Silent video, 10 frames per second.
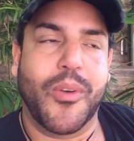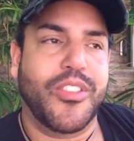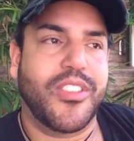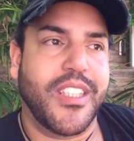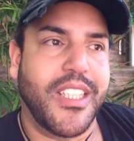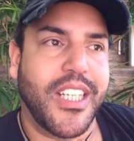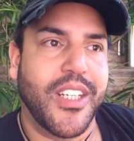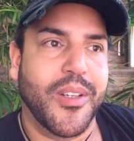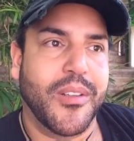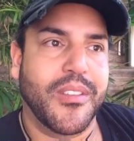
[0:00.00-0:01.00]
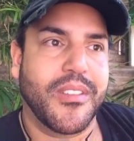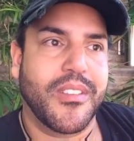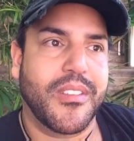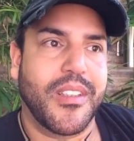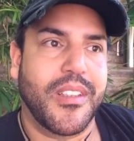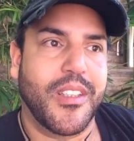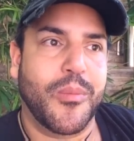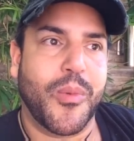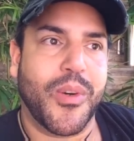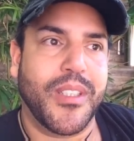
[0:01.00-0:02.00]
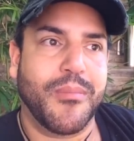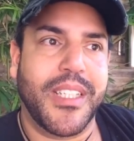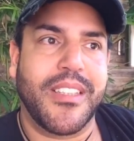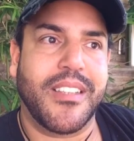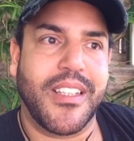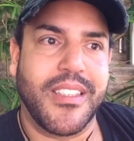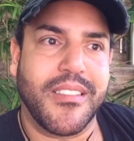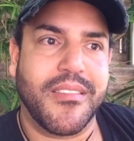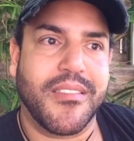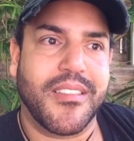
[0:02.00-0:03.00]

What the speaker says: was sitting here in the morning meditating,